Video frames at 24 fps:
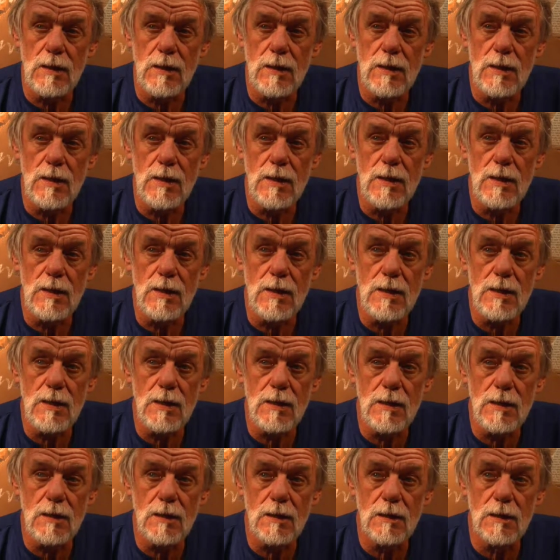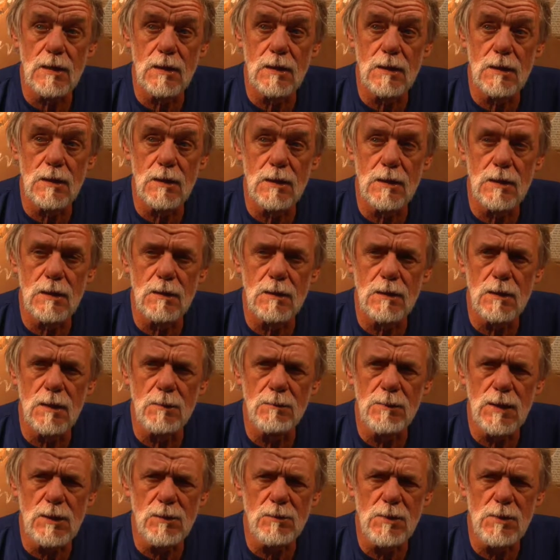he, I'm not